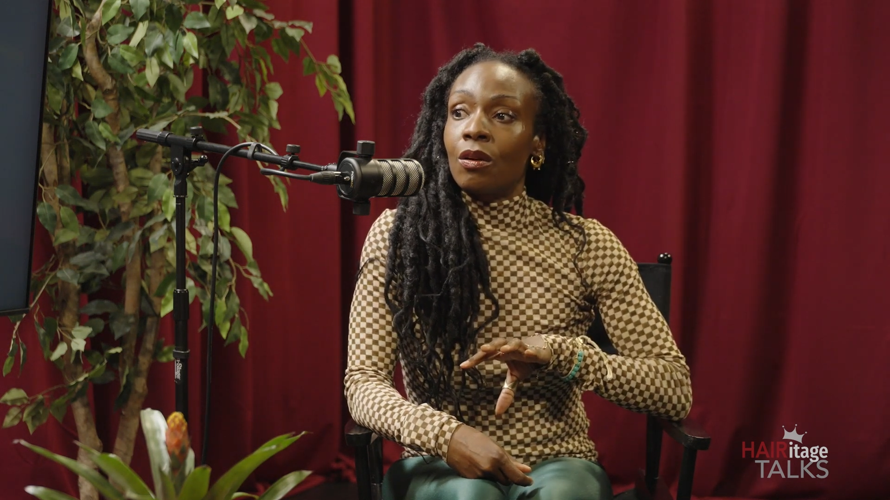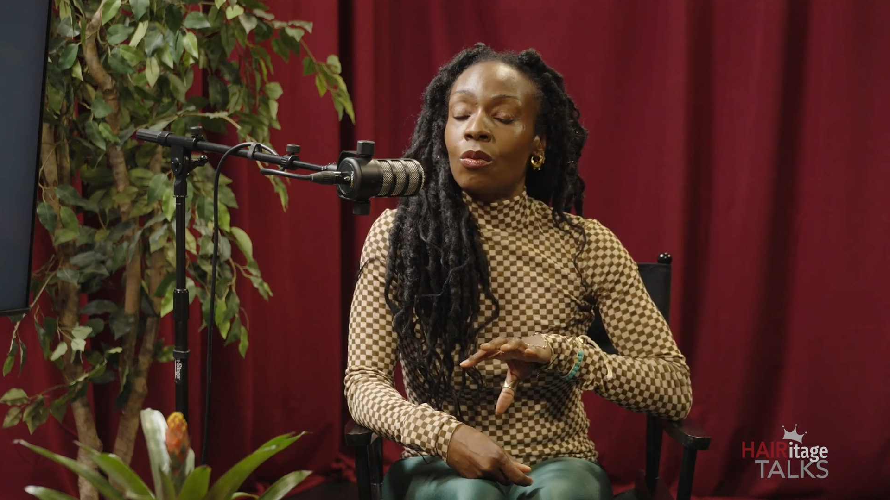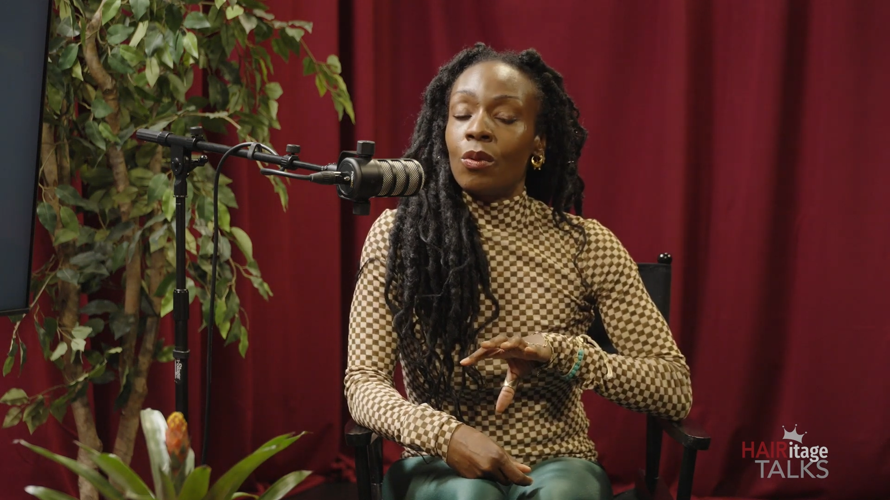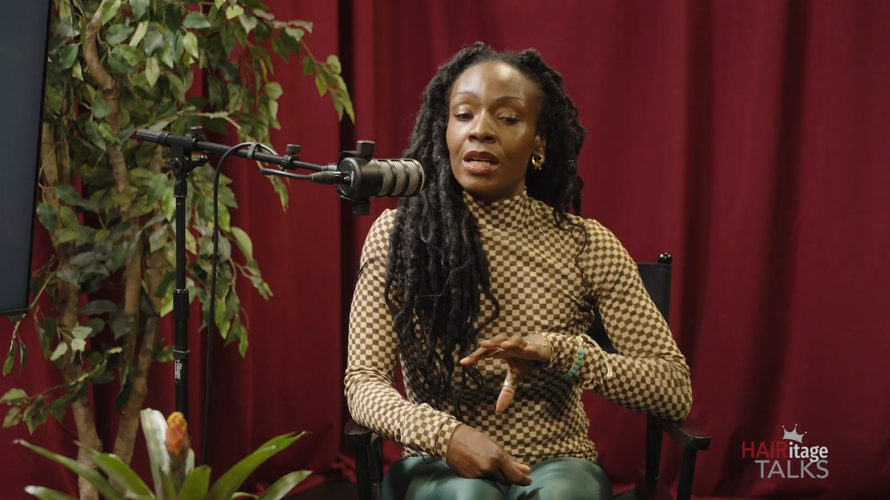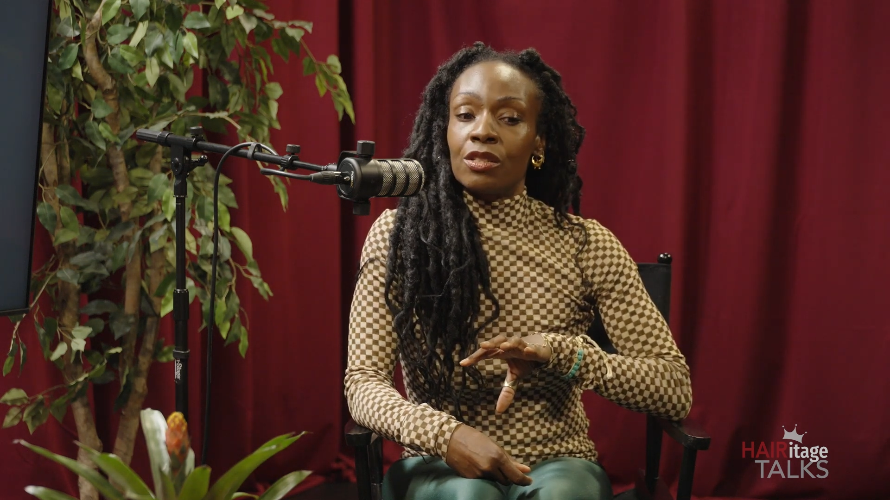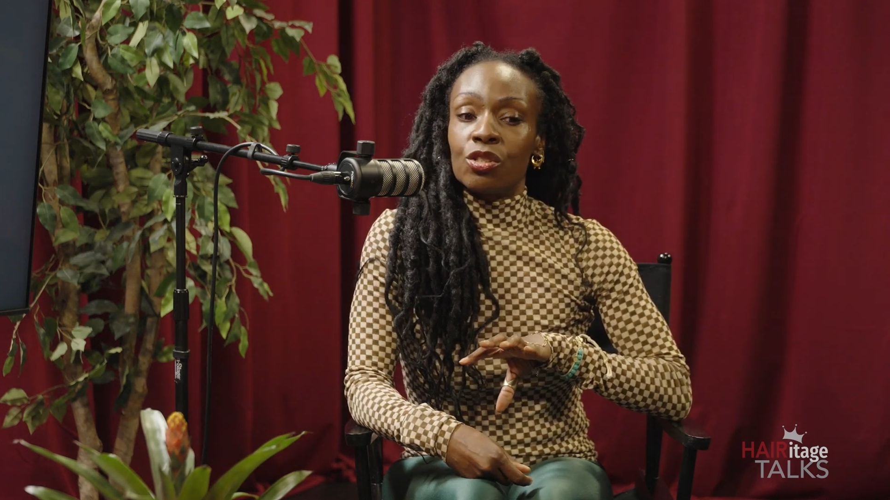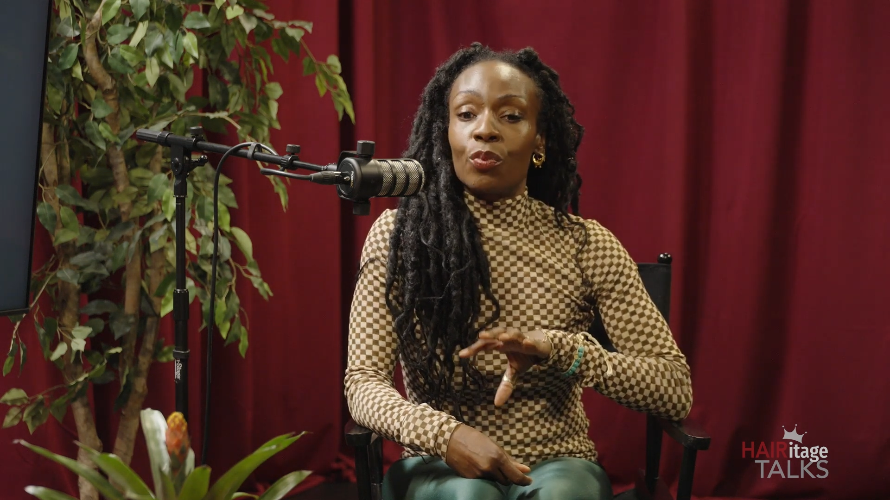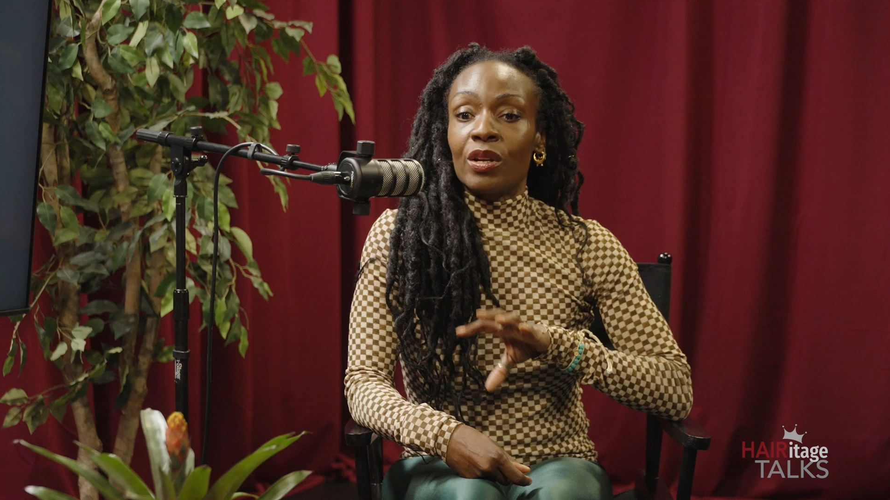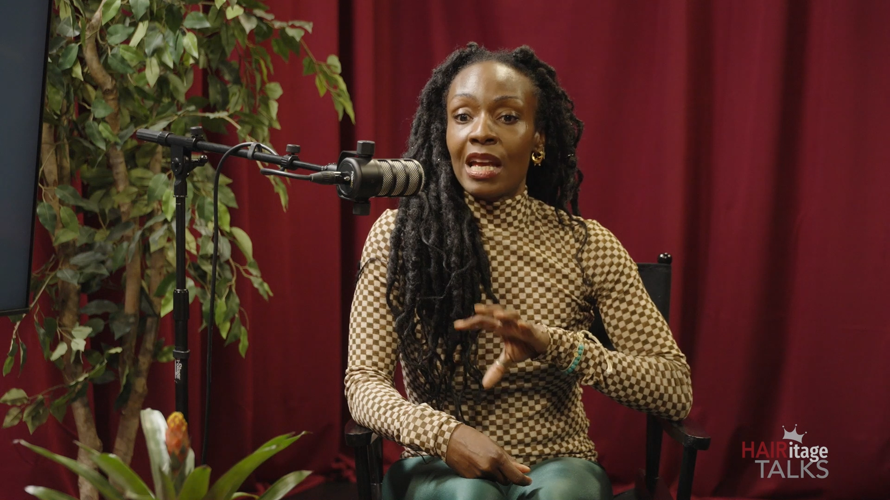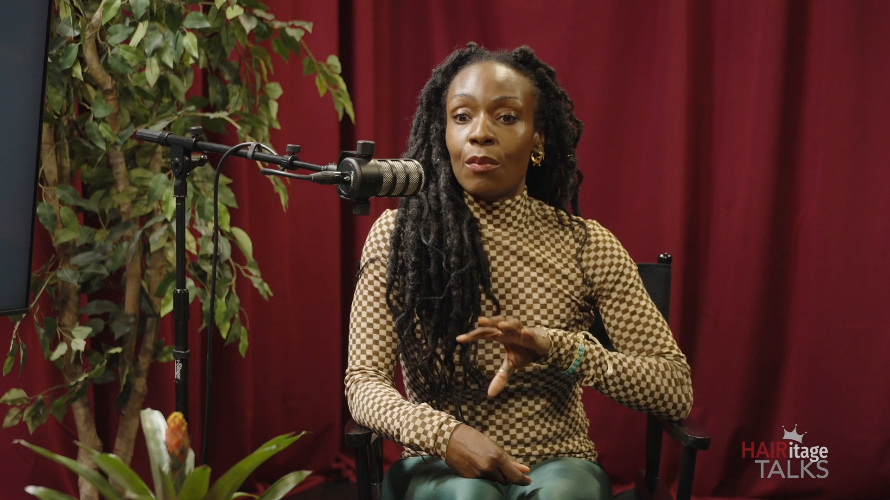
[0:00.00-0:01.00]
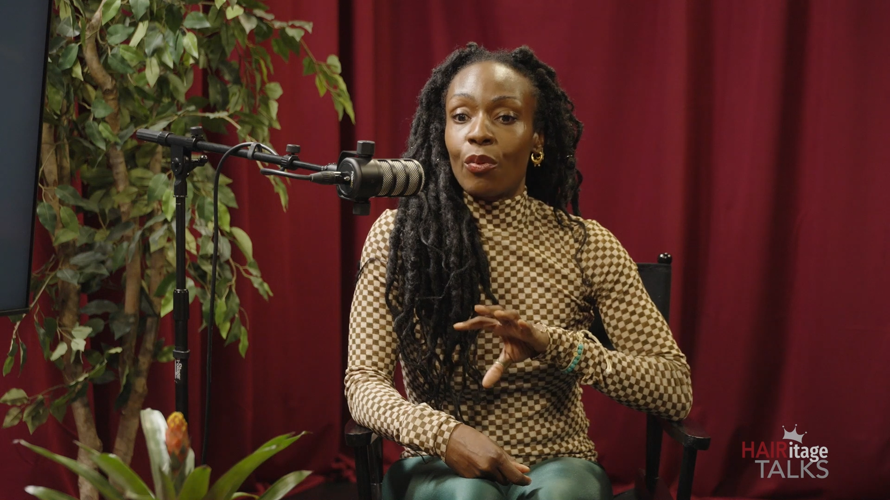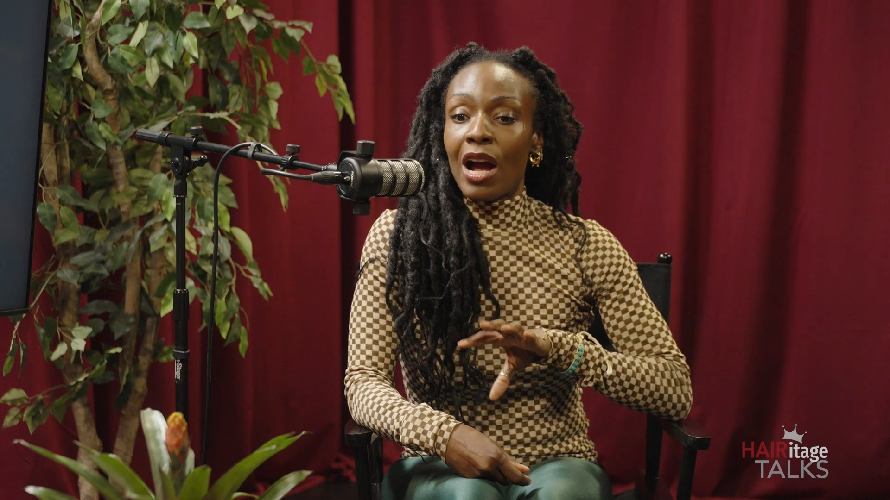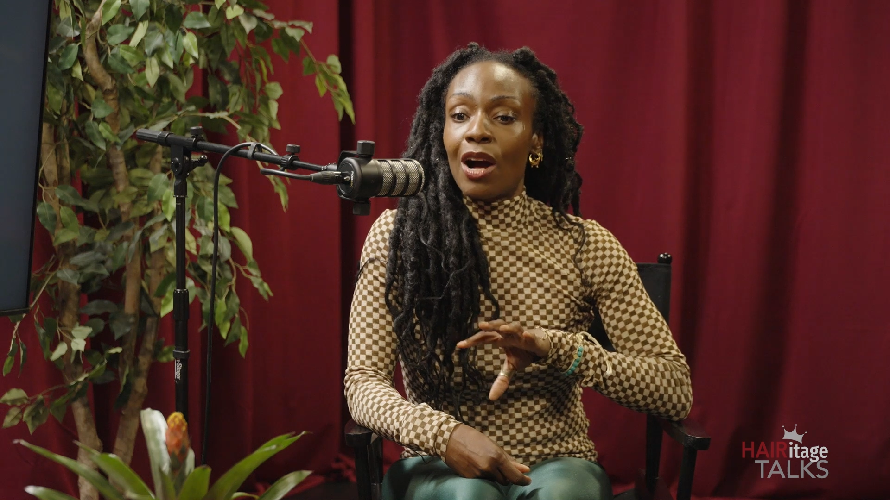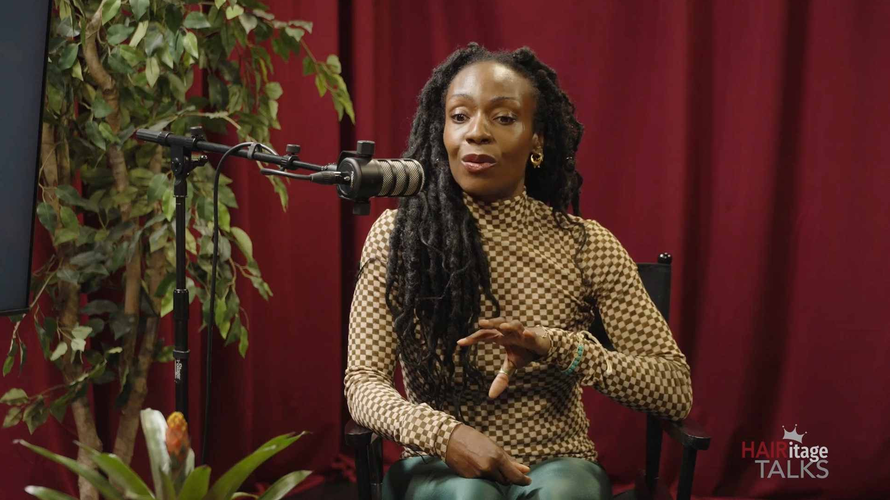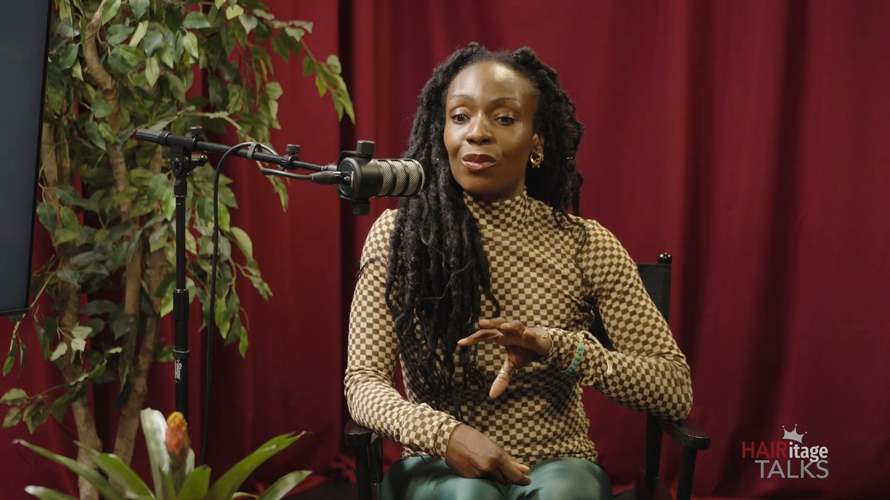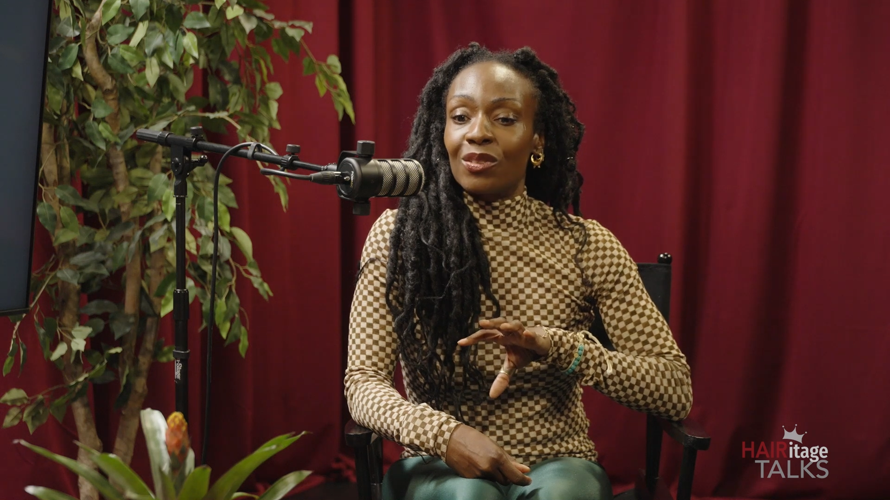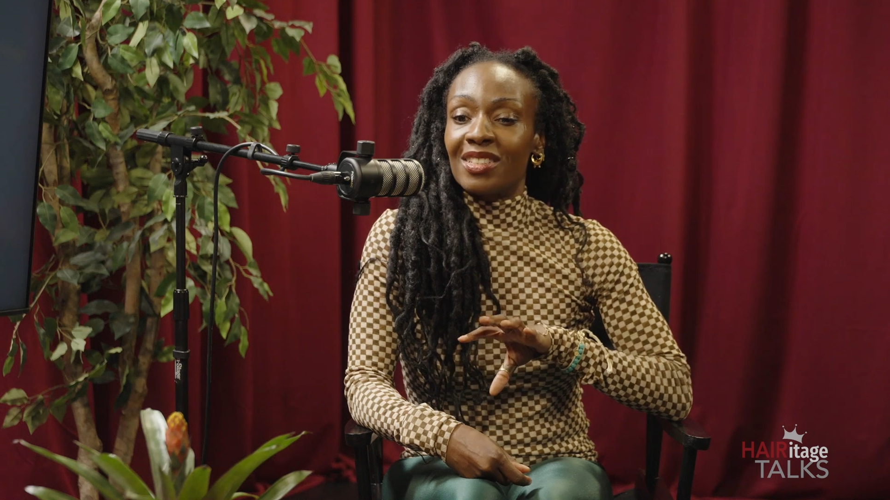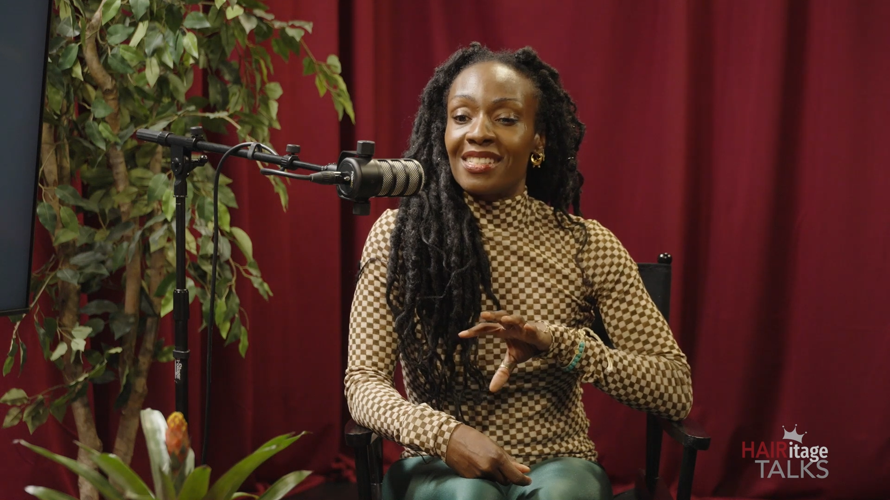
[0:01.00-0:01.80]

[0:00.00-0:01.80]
which Brene Brown